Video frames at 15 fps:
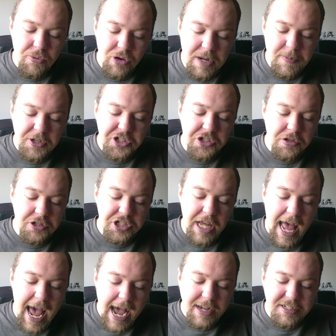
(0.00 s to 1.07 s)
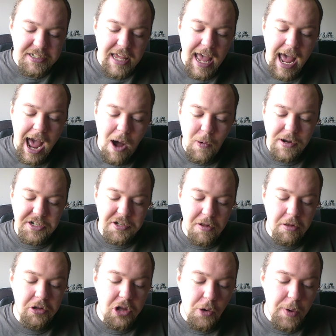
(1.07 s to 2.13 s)
premature to ask how it's
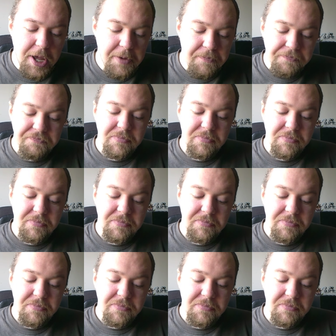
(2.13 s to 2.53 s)
all going.